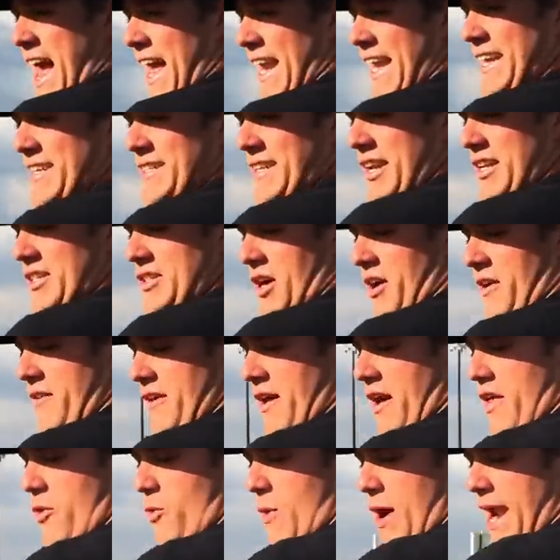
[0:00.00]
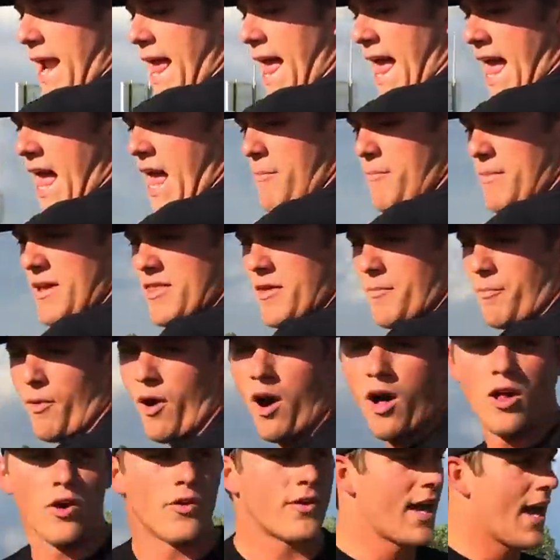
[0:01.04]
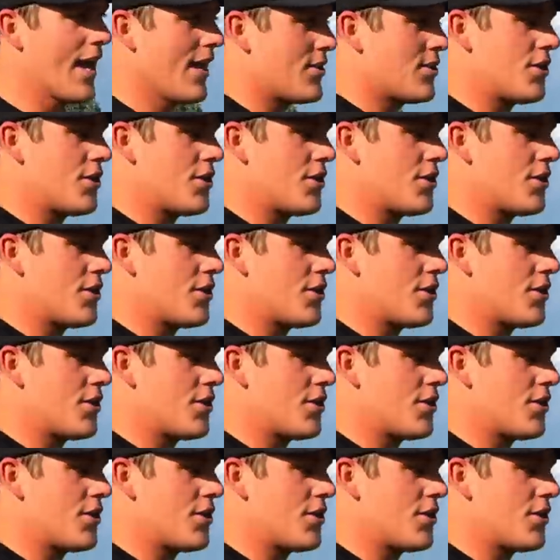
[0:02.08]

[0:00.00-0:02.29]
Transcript: and he's gonna turn the other way and hand me the ball, okay?